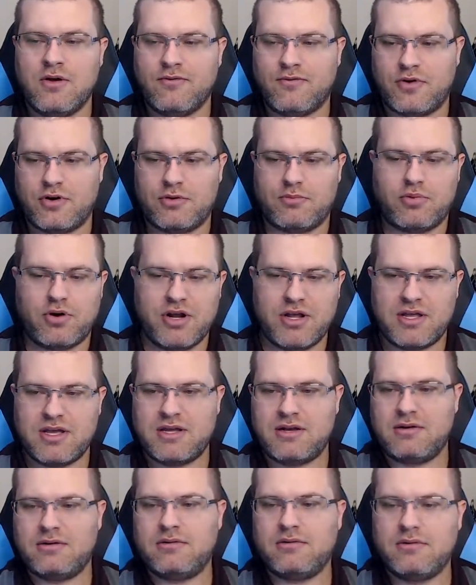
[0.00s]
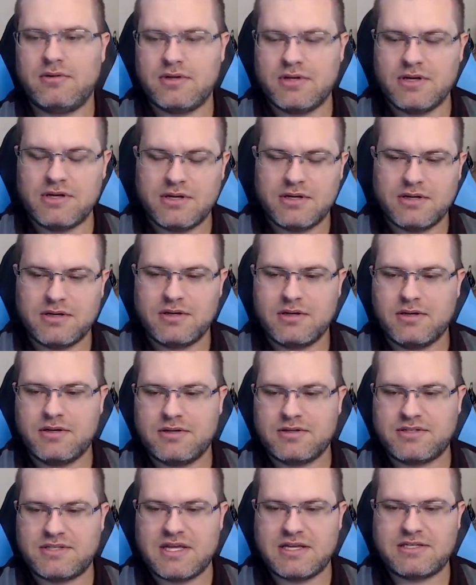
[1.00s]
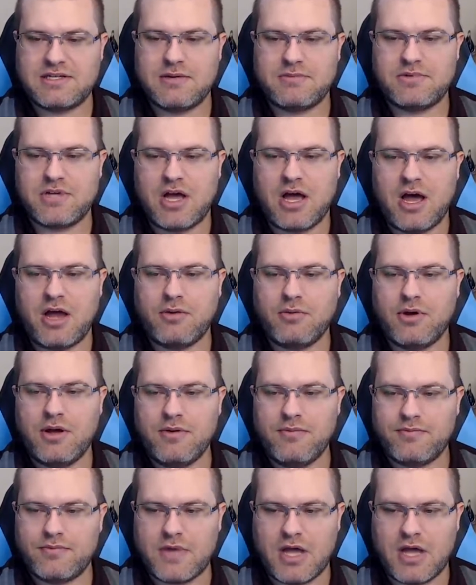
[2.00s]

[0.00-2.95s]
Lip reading: for DeBrincat sent him to Ottawa.